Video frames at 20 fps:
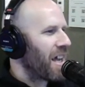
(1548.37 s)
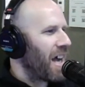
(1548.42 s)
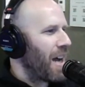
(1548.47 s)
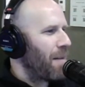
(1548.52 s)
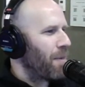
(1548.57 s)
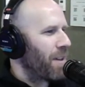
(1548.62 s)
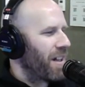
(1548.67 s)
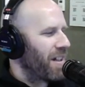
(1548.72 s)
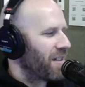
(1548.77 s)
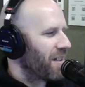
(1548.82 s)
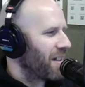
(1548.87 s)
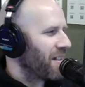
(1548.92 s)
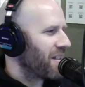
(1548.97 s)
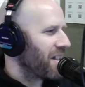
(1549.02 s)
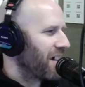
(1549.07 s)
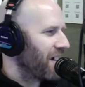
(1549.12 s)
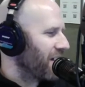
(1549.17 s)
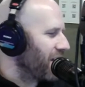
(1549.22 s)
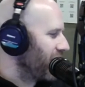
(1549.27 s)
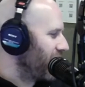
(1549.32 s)
Common
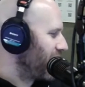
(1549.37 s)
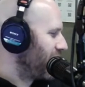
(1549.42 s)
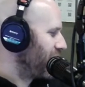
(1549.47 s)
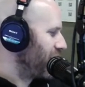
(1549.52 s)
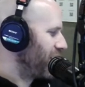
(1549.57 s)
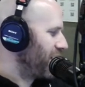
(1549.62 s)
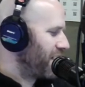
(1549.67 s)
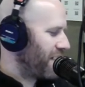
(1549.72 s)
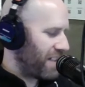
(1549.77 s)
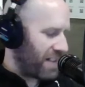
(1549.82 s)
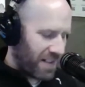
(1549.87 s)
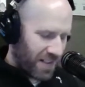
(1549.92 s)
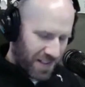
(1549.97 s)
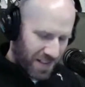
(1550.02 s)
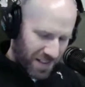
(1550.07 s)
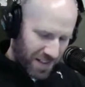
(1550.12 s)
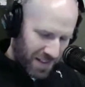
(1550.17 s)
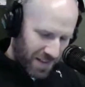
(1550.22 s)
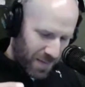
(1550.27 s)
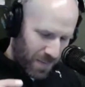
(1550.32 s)
headsets down. Common
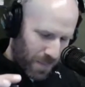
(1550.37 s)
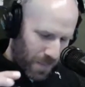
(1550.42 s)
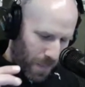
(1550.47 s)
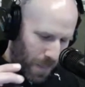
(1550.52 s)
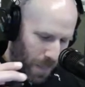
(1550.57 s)
headsets